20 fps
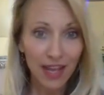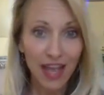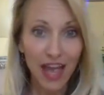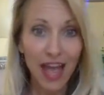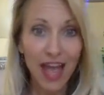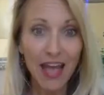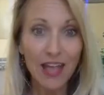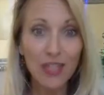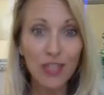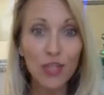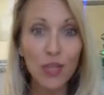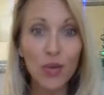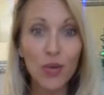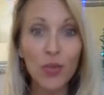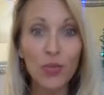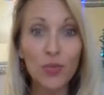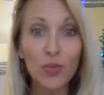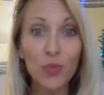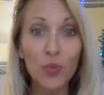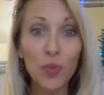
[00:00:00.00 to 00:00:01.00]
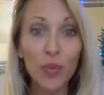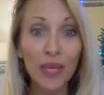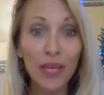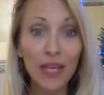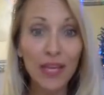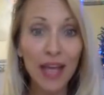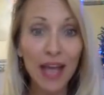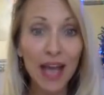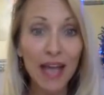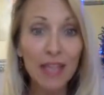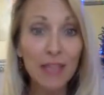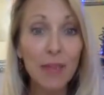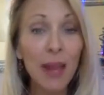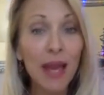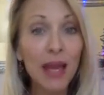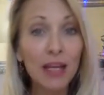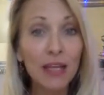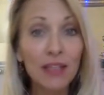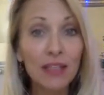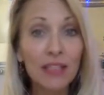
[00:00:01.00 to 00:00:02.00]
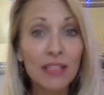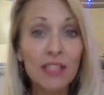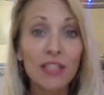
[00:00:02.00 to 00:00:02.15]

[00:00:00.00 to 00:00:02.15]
And so as we as parents